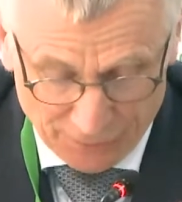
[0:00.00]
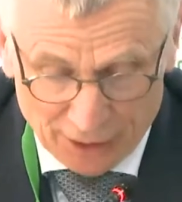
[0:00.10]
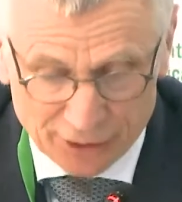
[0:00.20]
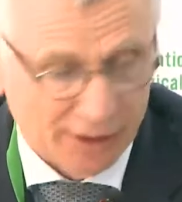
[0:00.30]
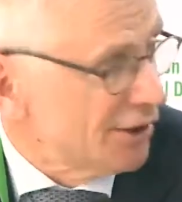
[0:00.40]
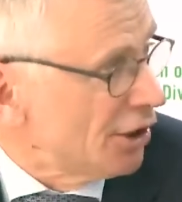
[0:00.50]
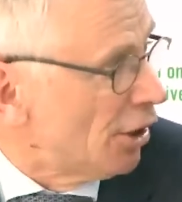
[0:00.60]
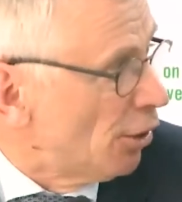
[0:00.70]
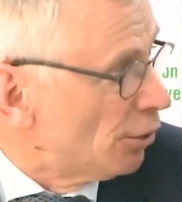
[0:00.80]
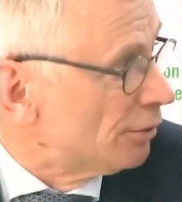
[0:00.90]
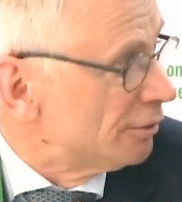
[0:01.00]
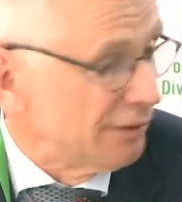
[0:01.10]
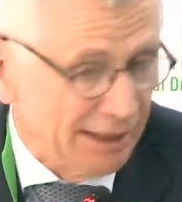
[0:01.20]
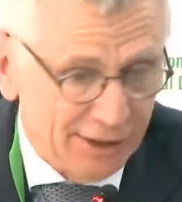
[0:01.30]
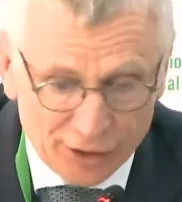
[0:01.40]
So that's a whole
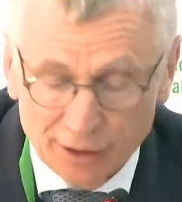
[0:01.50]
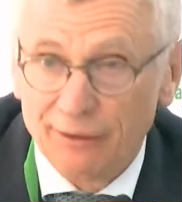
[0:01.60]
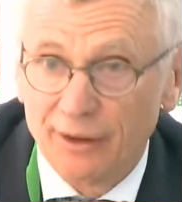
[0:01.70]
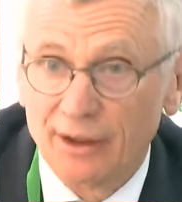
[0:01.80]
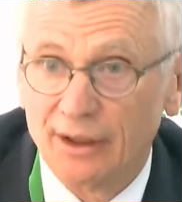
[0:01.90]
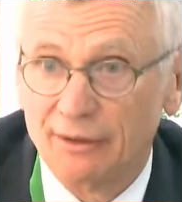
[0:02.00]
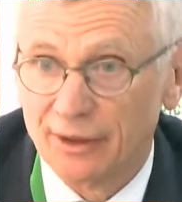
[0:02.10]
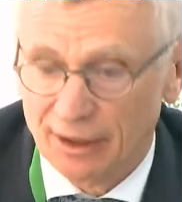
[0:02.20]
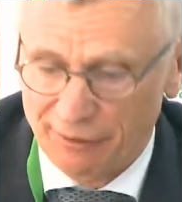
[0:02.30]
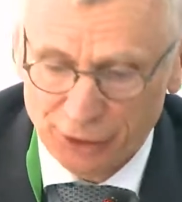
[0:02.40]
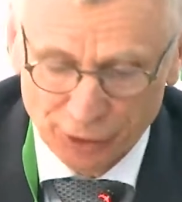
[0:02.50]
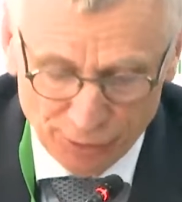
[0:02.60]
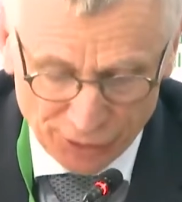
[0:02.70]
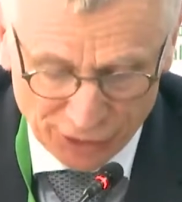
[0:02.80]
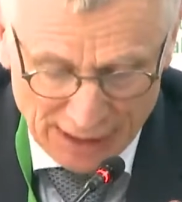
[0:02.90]
range of
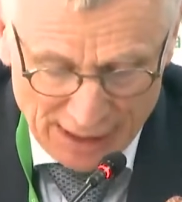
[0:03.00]
issues.